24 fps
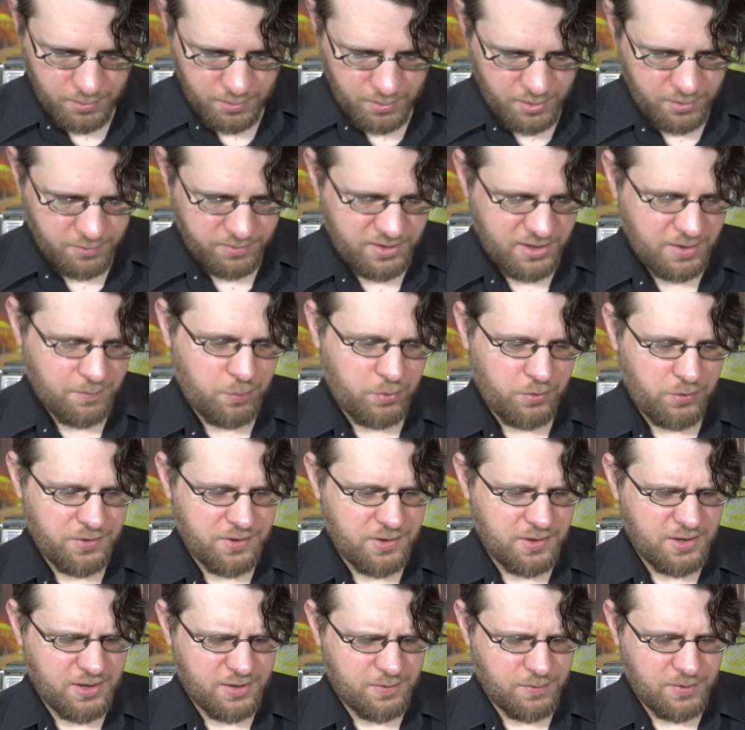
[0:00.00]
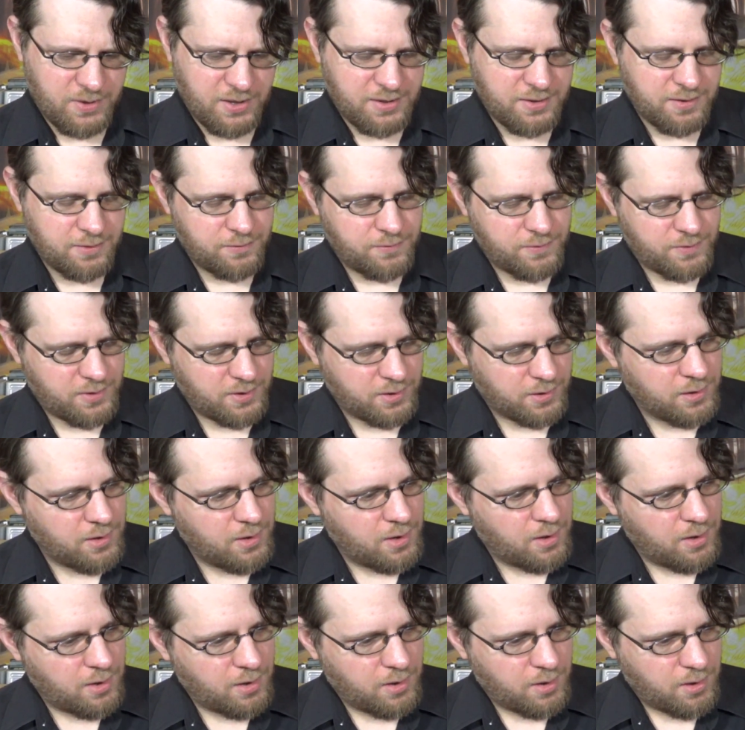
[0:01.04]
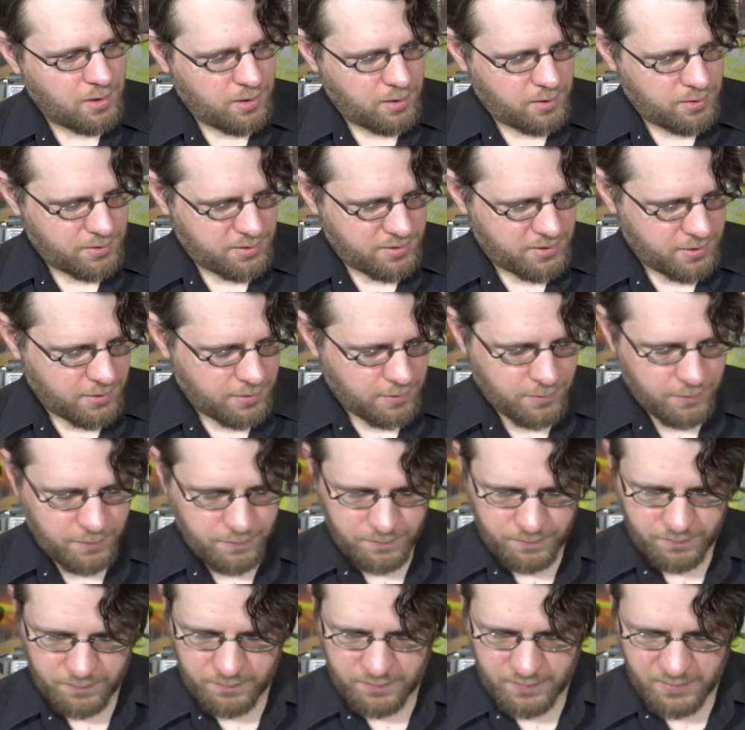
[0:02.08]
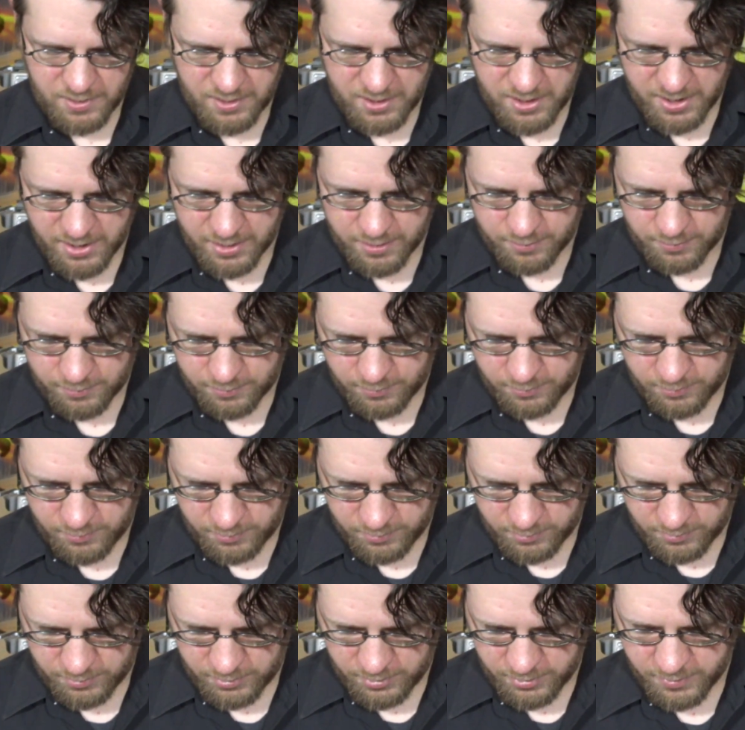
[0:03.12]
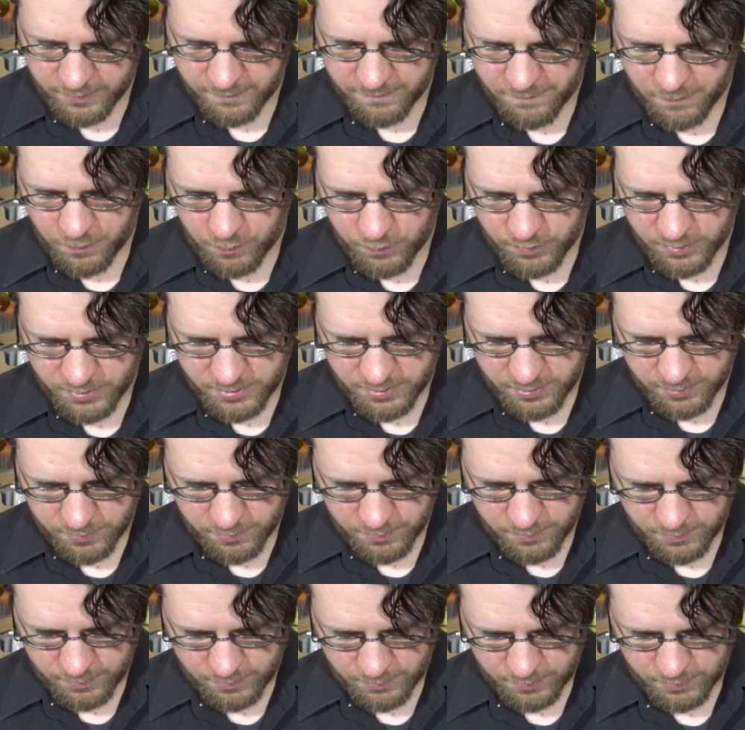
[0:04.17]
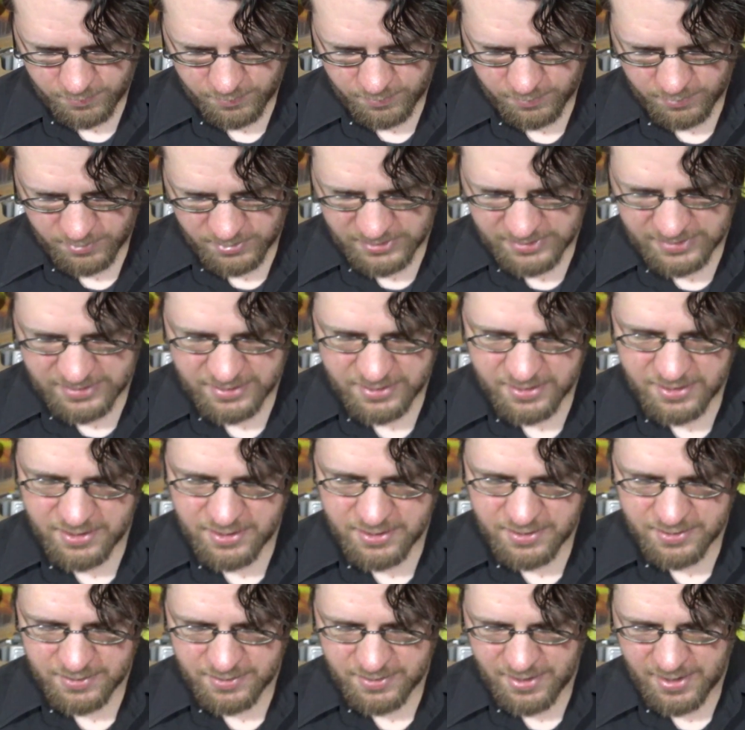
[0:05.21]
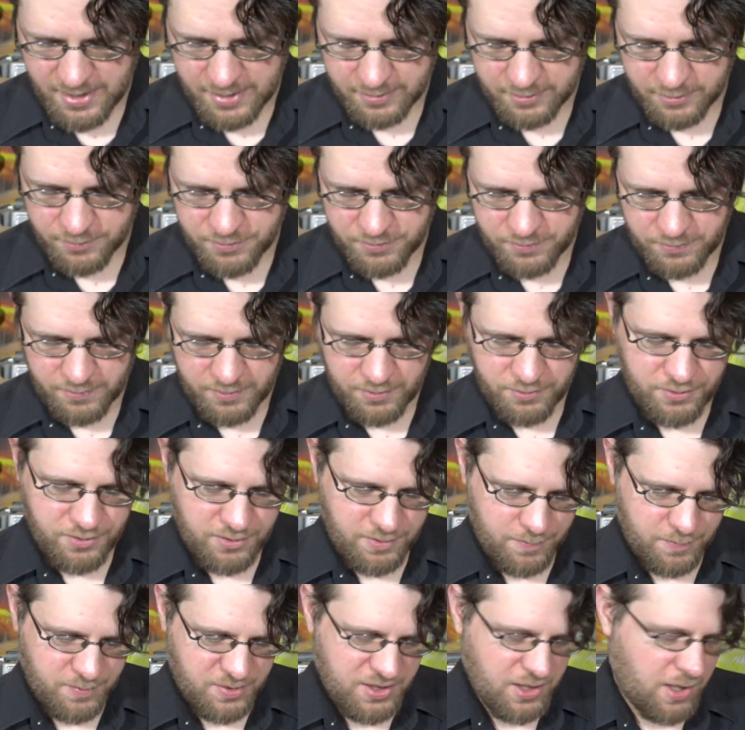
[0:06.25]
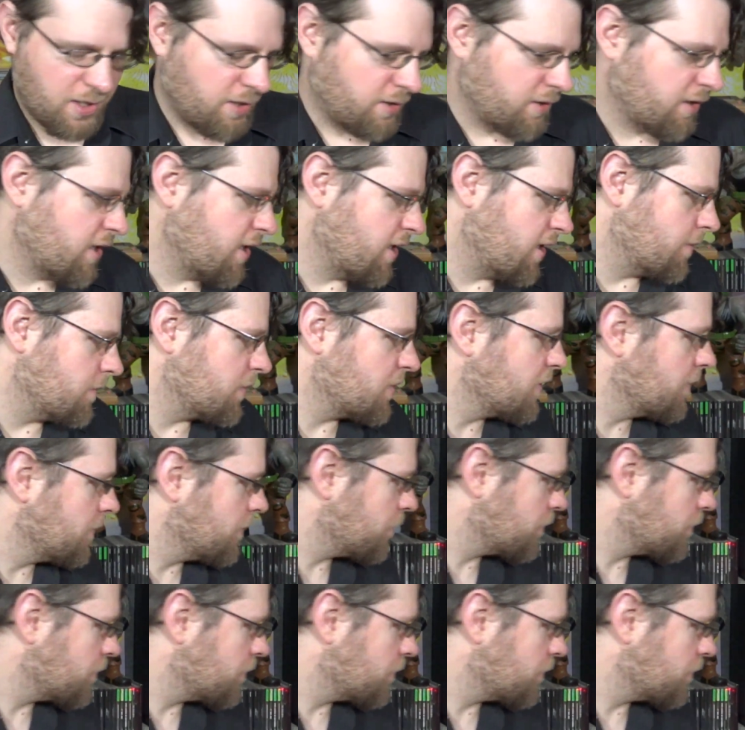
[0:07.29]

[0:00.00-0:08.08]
Oh, Deadpool's in this one. That's interesting. So, yeah, looking forward to digging into that. Those are some solid games.